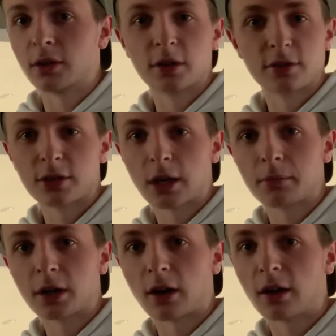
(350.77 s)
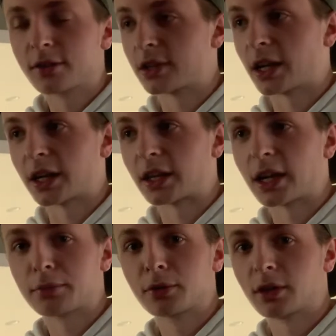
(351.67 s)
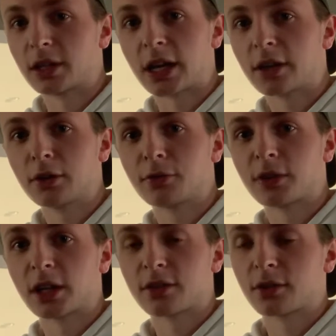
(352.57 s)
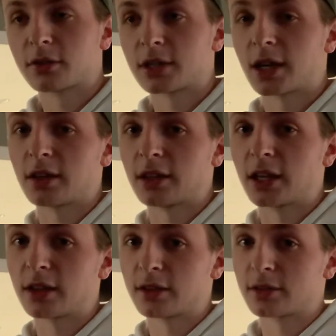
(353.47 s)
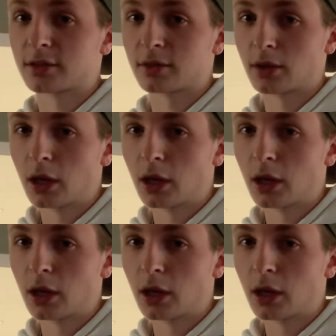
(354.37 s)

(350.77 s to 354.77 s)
There's some calls that I can absolutely not do finesse notes on, and that is